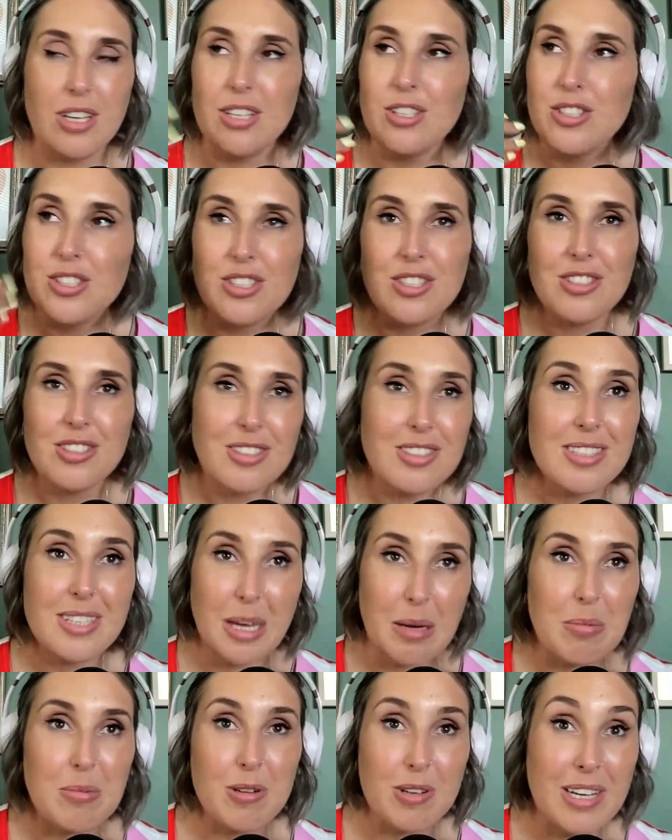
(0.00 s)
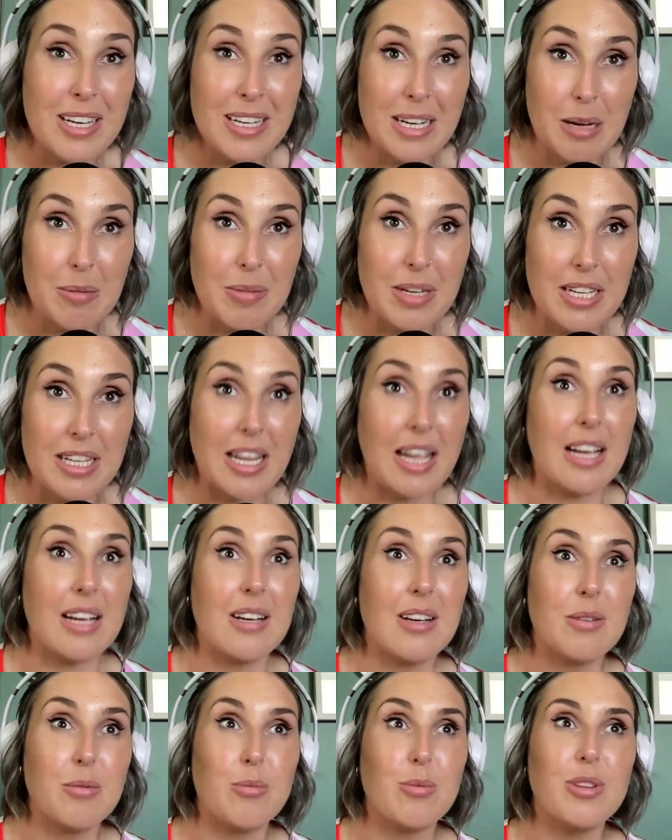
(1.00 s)
And she just kept looking at me like
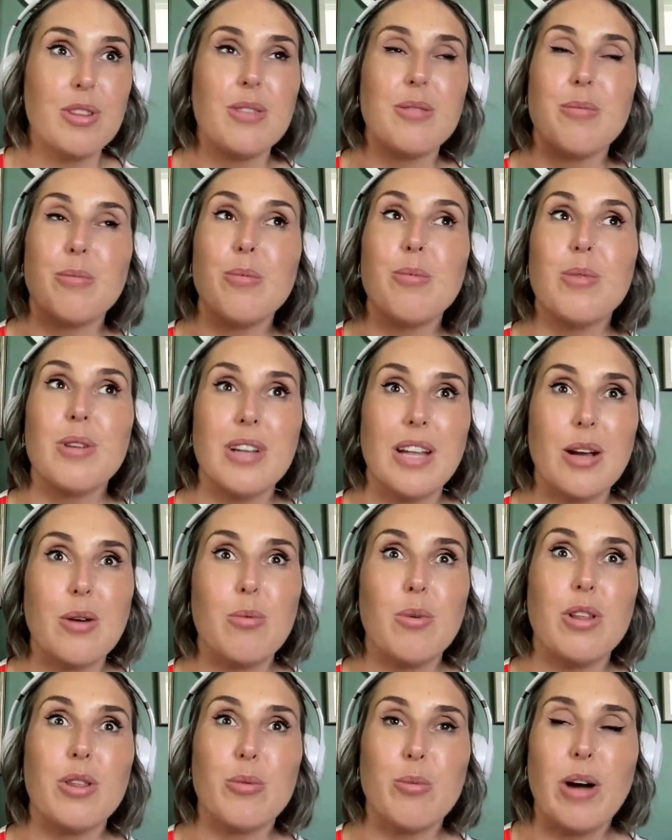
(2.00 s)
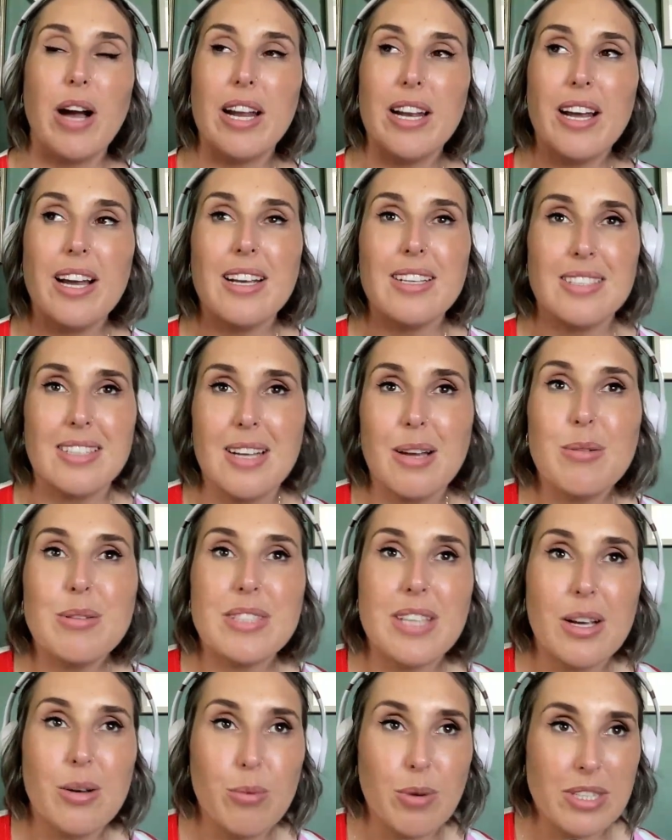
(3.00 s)
with wide eyes. And I was
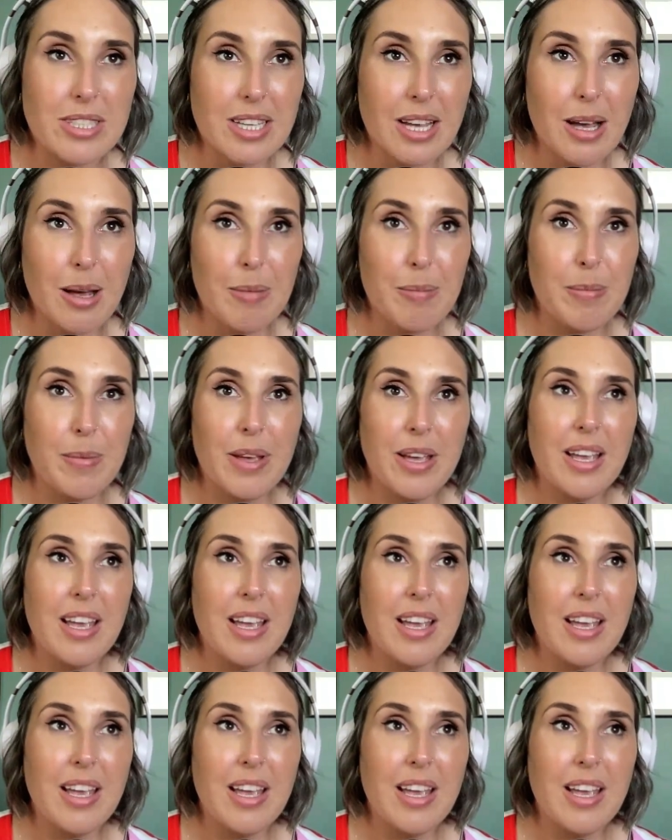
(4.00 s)
like, what's up?